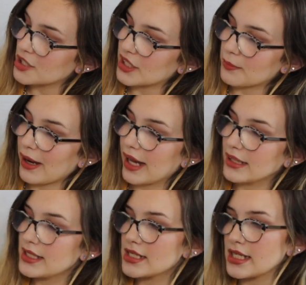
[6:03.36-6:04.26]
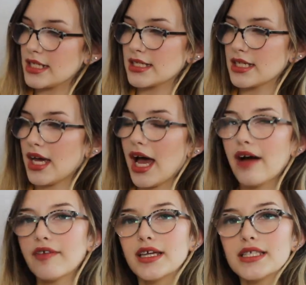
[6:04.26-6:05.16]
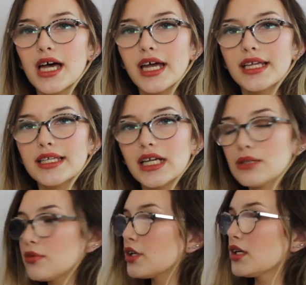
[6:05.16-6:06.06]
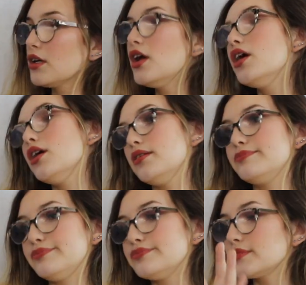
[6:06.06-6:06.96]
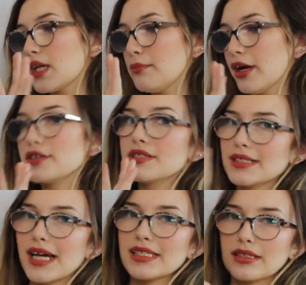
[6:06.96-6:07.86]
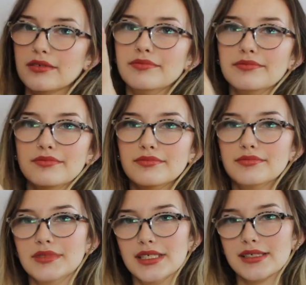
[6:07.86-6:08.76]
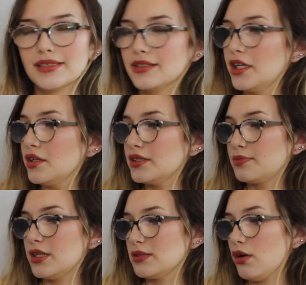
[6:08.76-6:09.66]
eyeshadow palette. It does have a tiny mirror compared to the size of this, you know, it's pretty